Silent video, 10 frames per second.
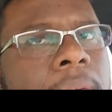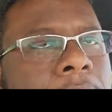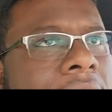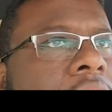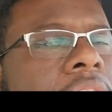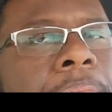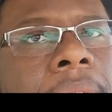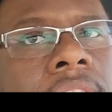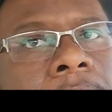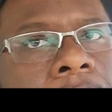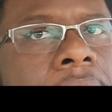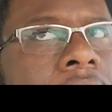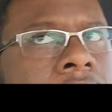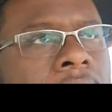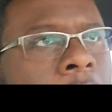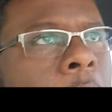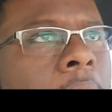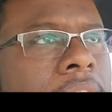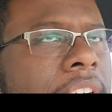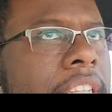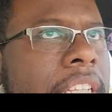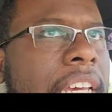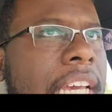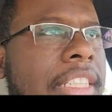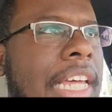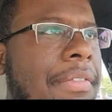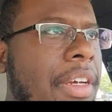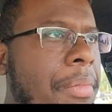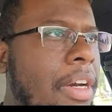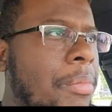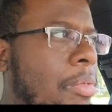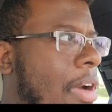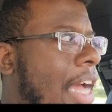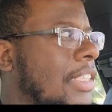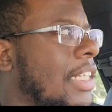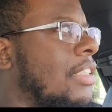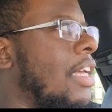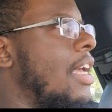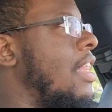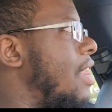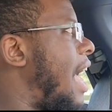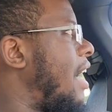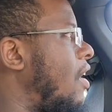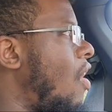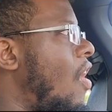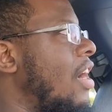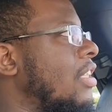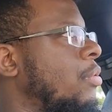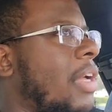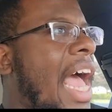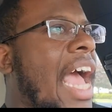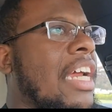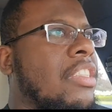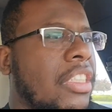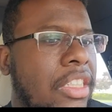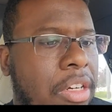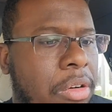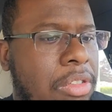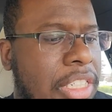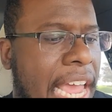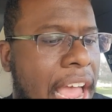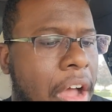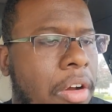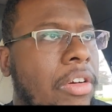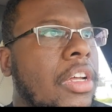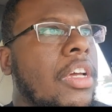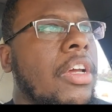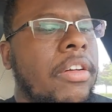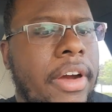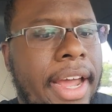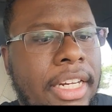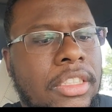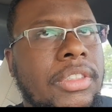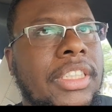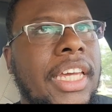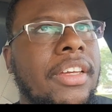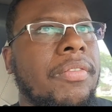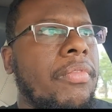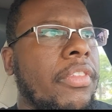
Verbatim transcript: But as you get better and better at like working leads, having a better process, that cost will actually go down, right? So it's like